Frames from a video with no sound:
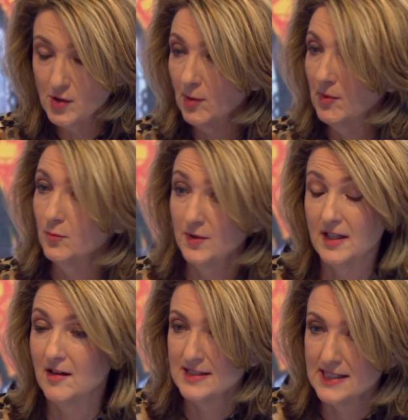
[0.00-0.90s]
You come up with
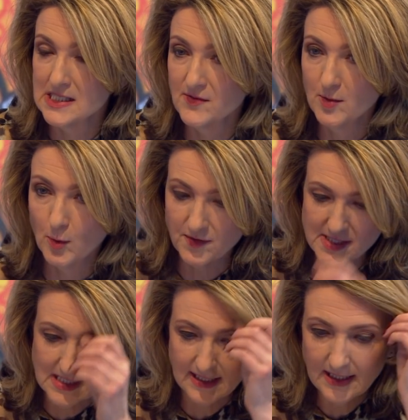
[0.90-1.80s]
the ideas for them,
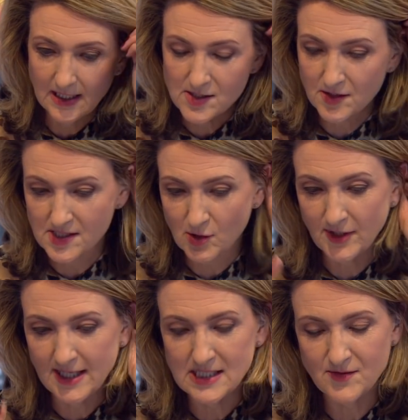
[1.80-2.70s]
obviously. So there's a
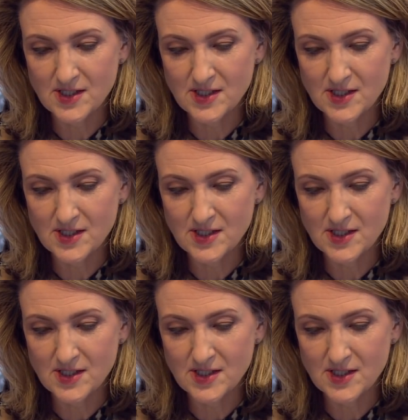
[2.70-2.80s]
creative